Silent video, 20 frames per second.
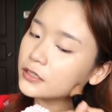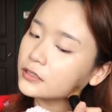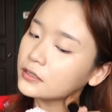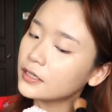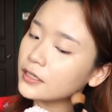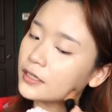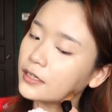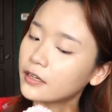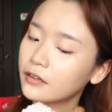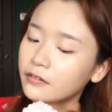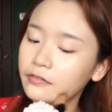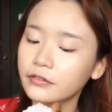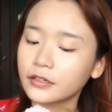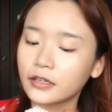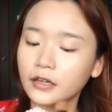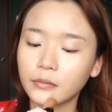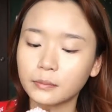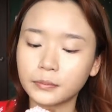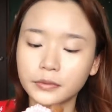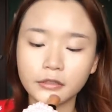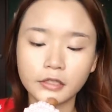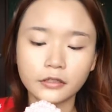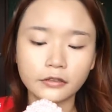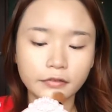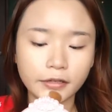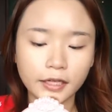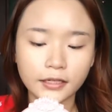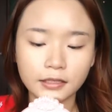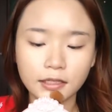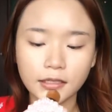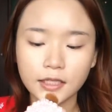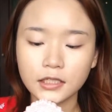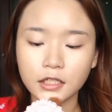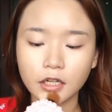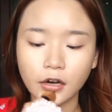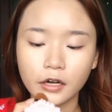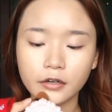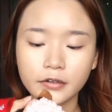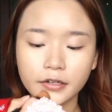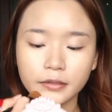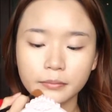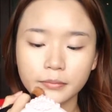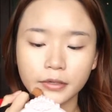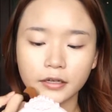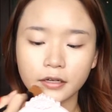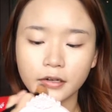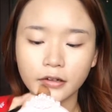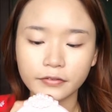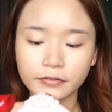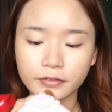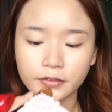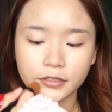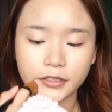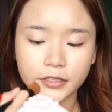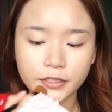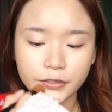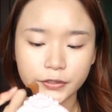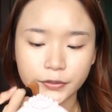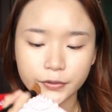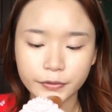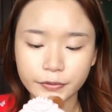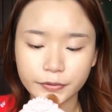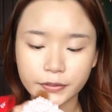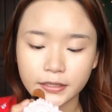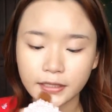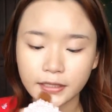I have a couple of acne scarring, but I've learned to